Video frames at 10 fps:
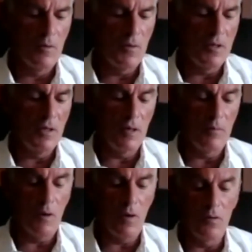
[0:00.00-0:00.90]
but he
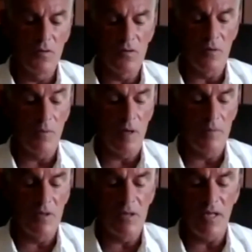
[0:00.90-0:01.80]
opposed the
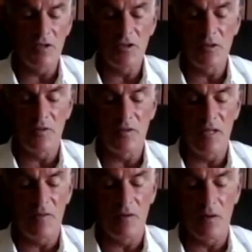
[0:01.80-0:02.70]
publication of
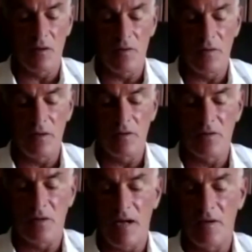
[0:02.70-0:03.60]
David Irving's
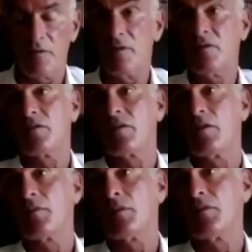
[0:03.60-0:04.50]
Diaries of
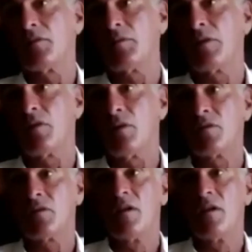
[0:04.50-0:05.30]
Goebbels because